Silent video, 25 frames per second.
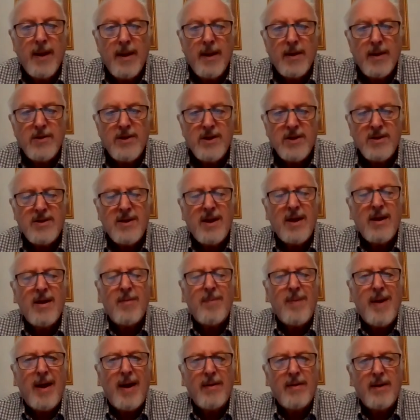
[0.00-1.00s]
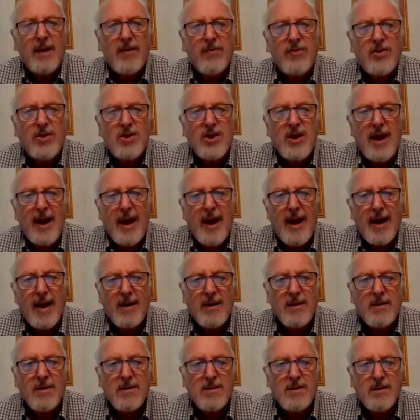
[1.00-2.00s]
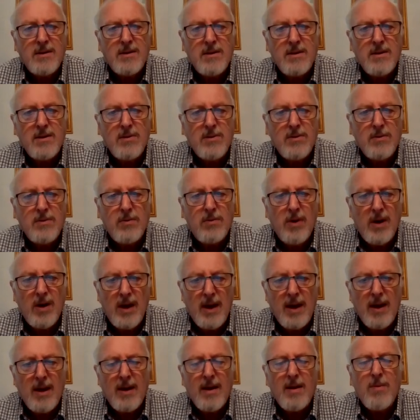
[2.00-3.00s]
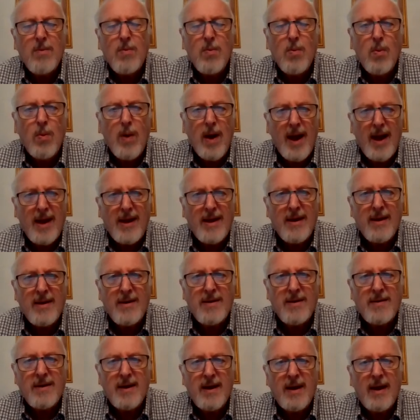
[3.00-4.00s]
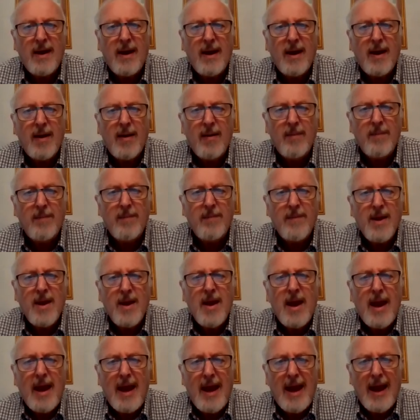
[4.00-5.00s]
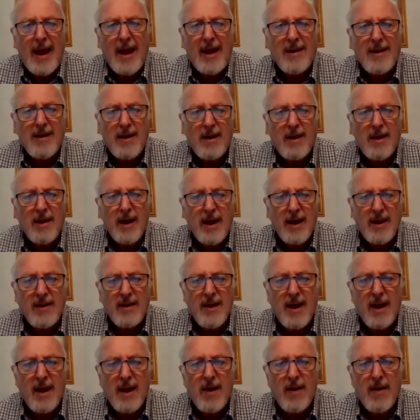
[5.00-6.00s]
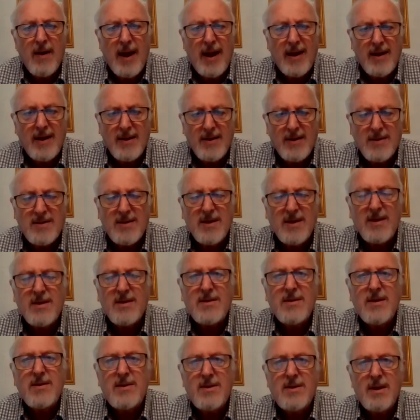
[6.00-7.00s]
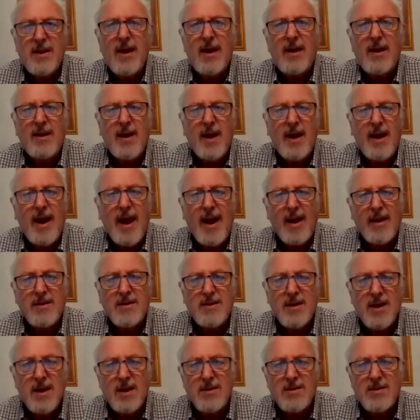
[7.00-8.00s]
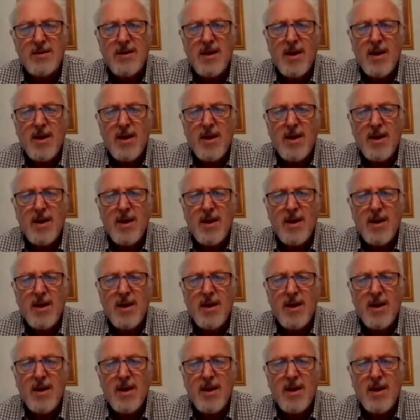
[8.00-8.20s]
just think about if she hadn't really waited and hung in there and insisted to get that access,